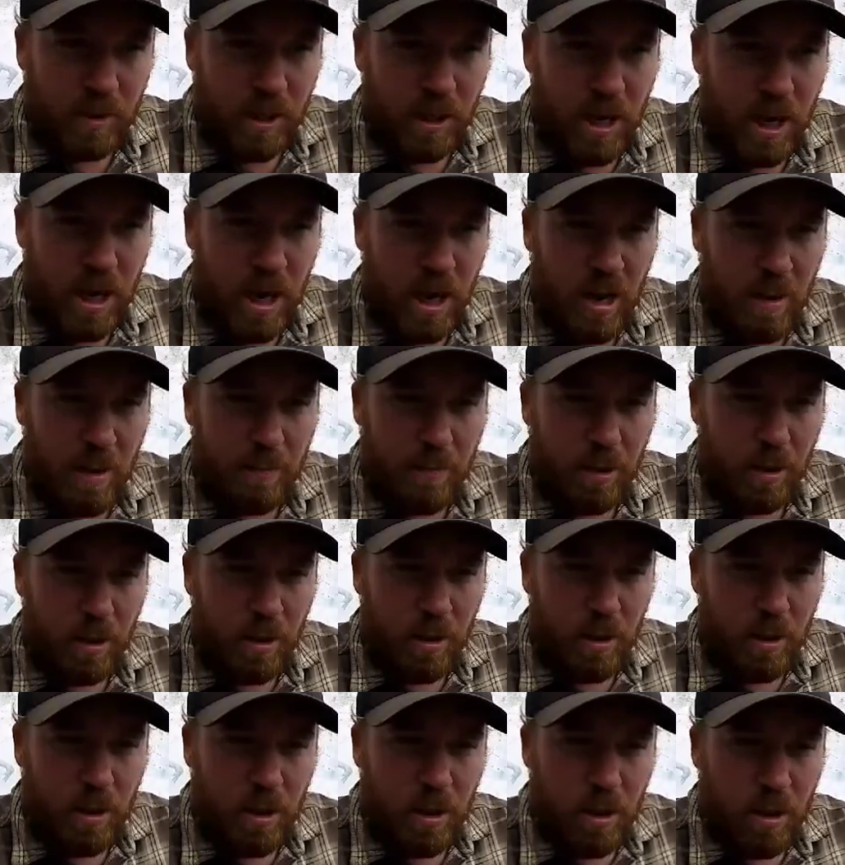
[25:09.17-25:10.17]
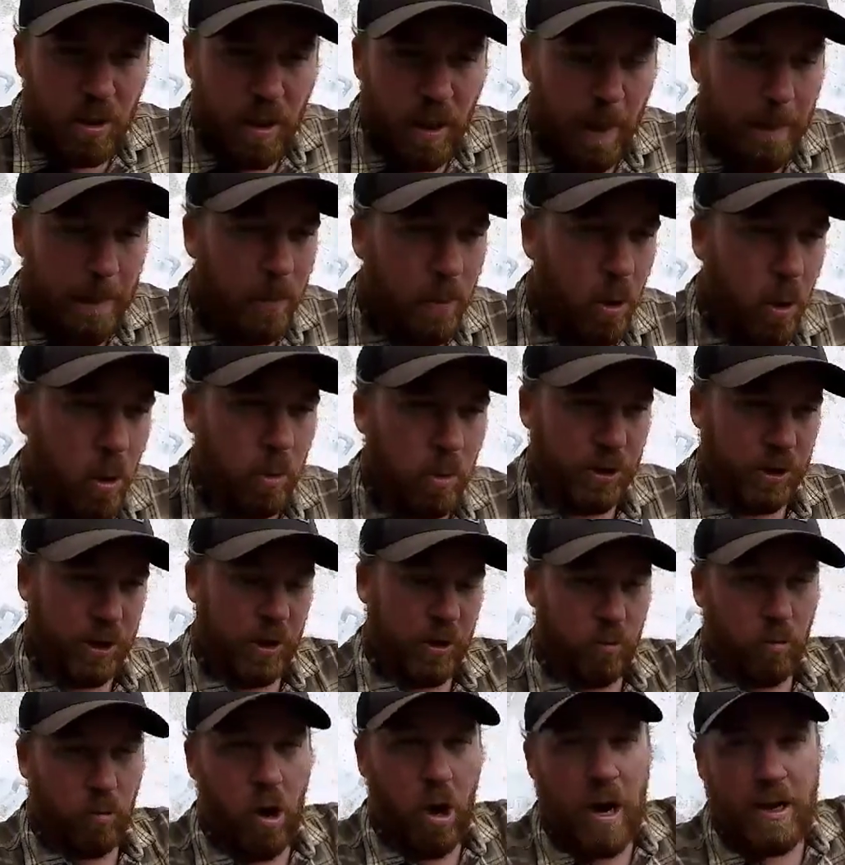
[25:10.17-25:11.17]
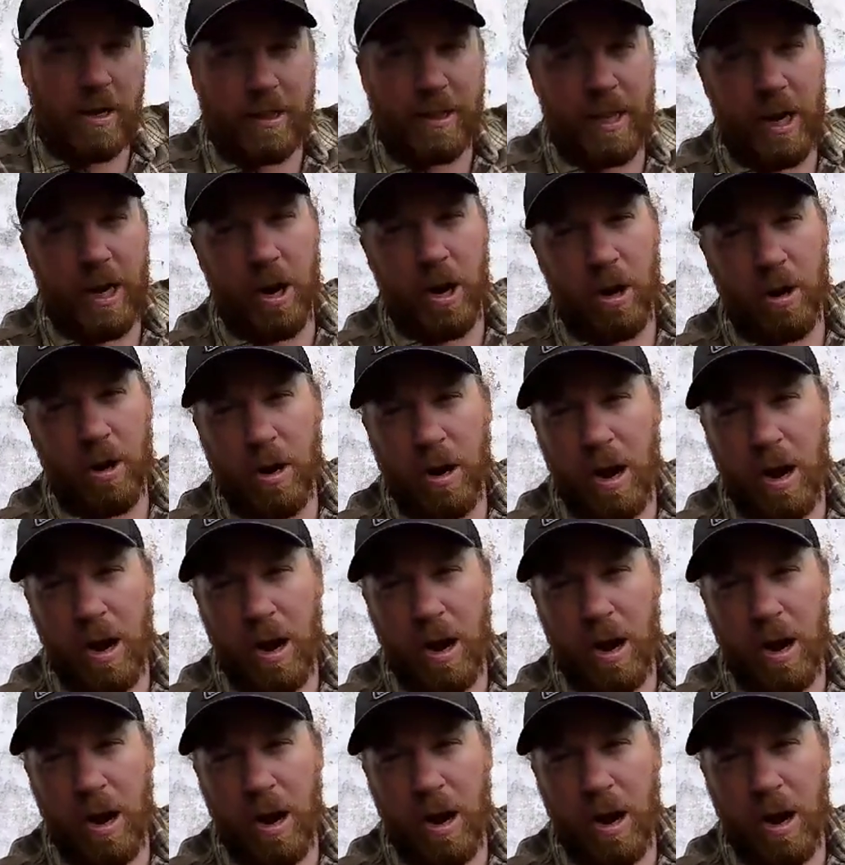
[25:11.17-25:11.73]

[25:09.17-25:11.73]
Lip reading: That bull was like right there.